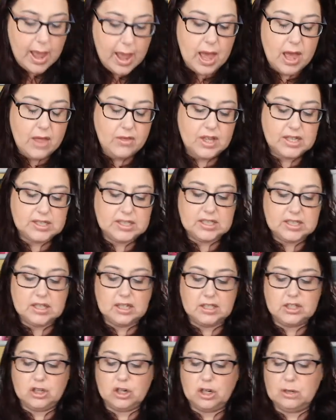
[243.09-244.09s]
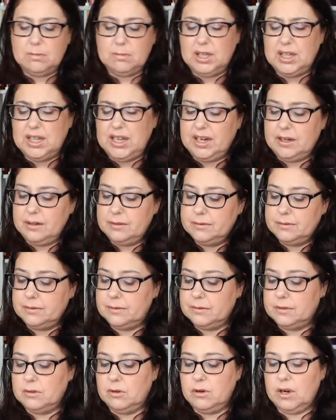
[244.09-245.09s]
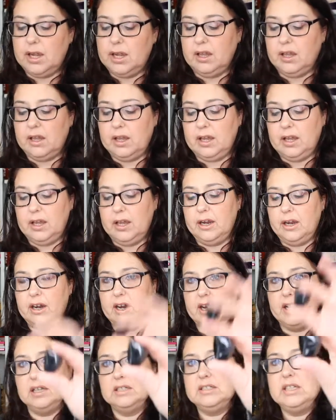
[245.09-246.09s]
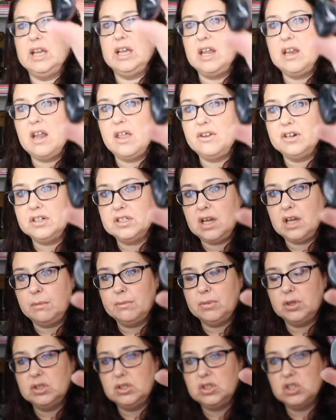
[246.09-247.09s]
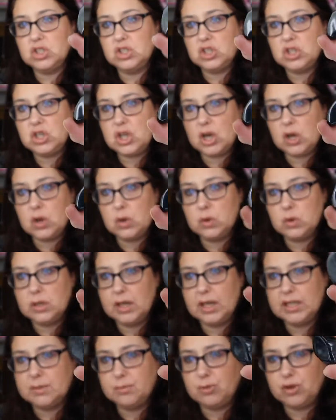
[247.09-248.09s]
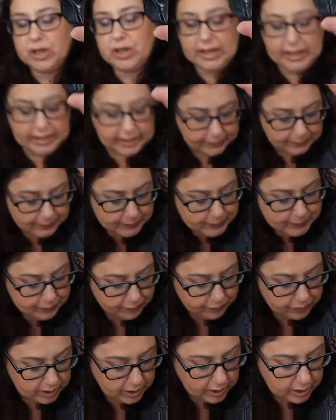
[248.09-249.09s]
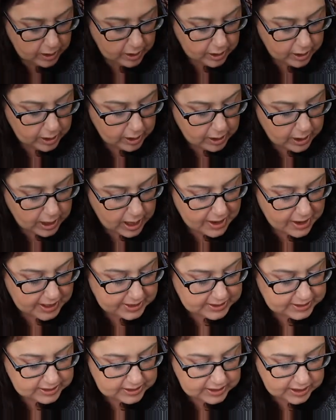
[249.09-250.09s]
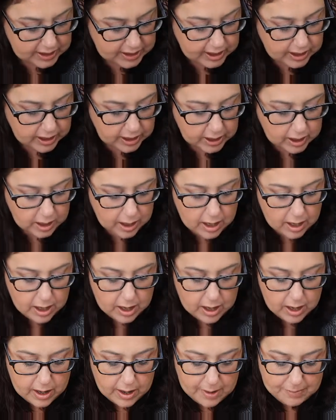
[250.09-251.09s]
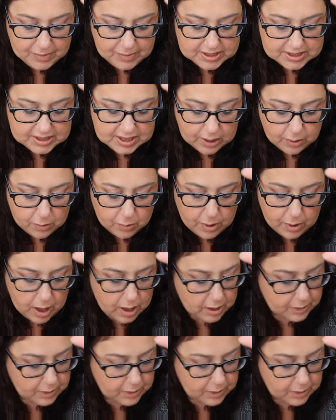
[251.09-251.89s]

And this is a tourmaline right here. And it looks like another tumbled stone. That's pretty. And let's see, um, let's see.